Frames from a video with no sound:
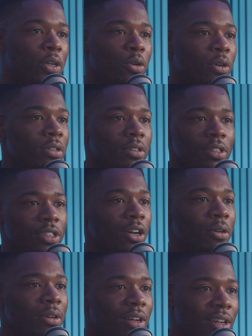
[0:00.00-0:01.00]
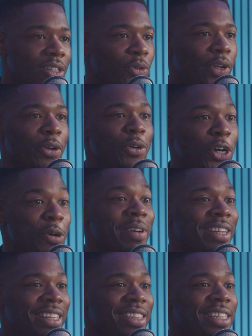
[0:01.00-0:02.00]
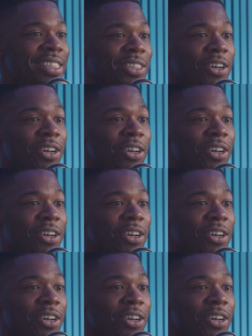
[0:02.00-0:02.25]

corn to show to allow a come in at this